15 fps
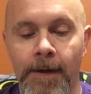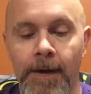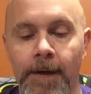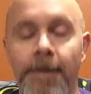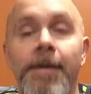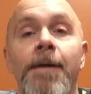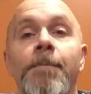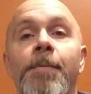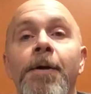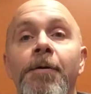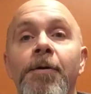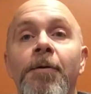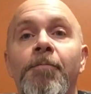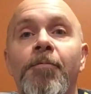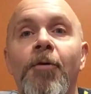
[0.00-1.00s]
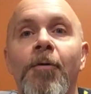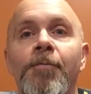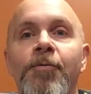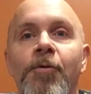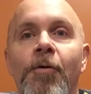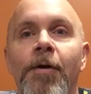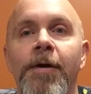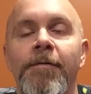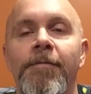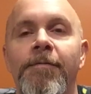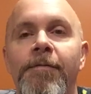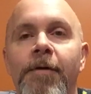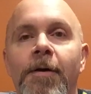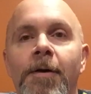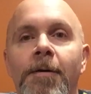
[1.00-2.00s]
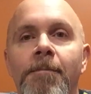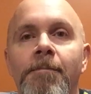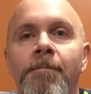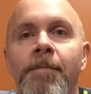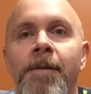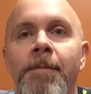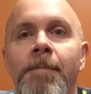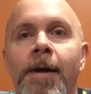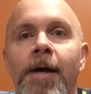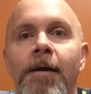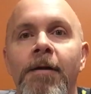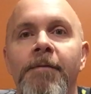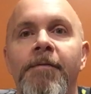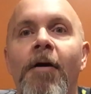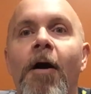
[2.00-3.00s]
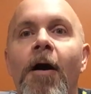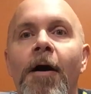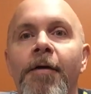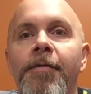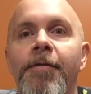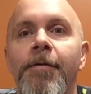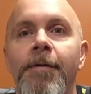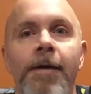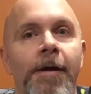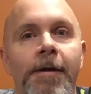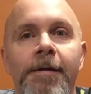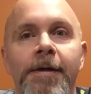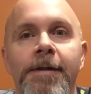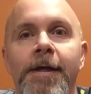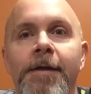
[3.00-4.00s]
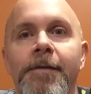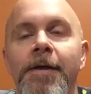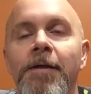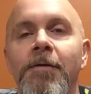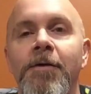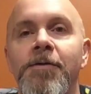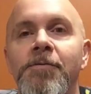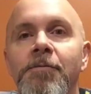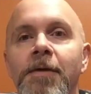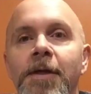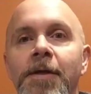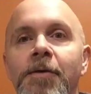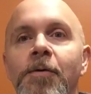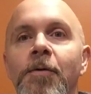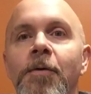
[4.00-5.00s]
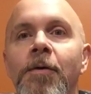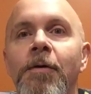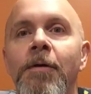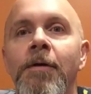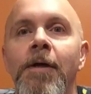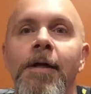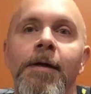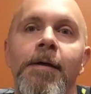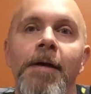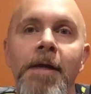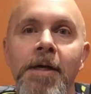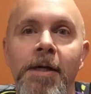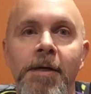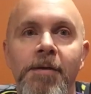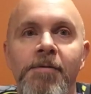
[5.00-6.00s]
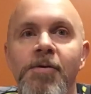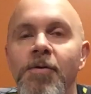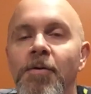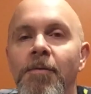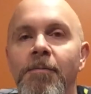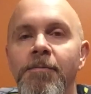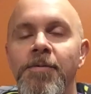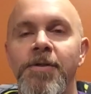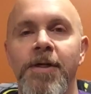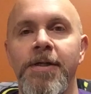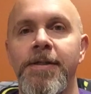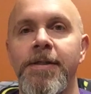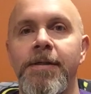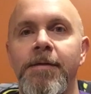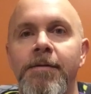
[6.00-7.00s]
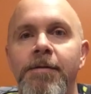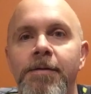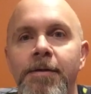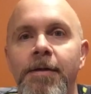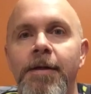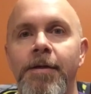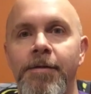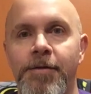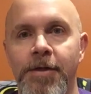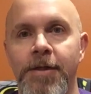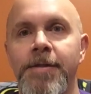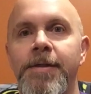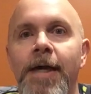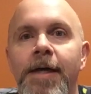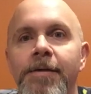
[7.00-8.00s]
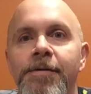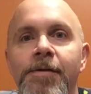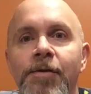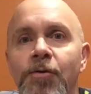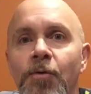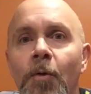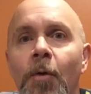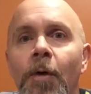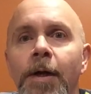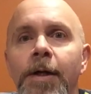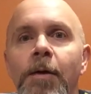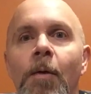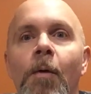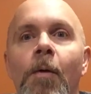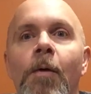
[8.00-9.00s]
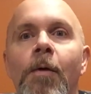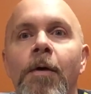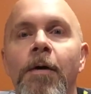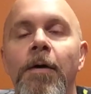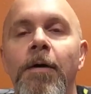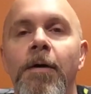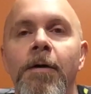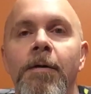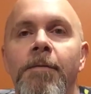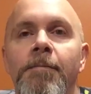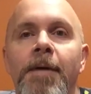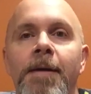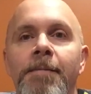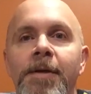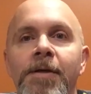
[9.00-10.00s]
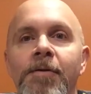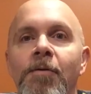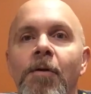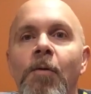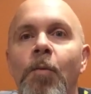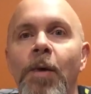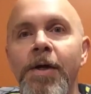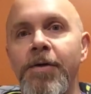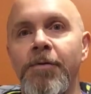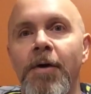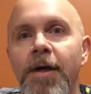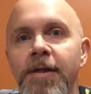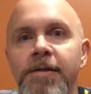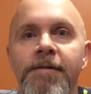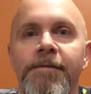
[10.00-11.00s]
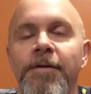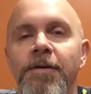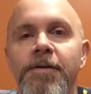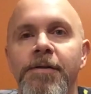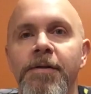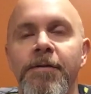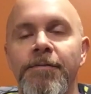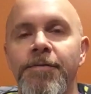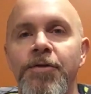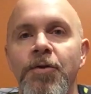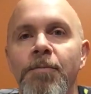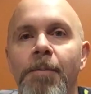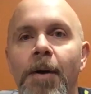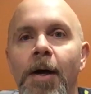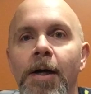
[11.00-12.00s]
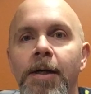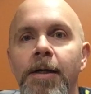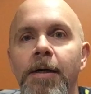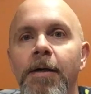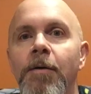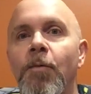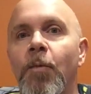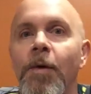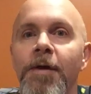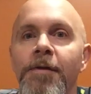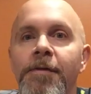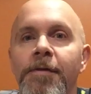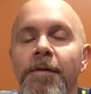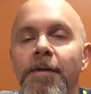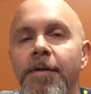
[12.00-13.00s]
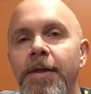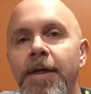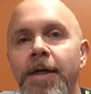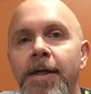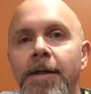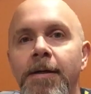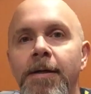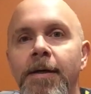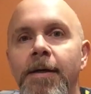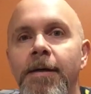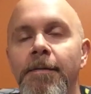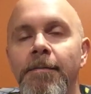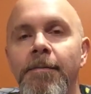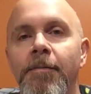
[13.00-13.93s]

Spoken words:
The Imperial probe droid from the Battle of Hoth. I think that thing looks really cool. You could do them just as the droid, or maybe do a winterized version of Chewbacca with the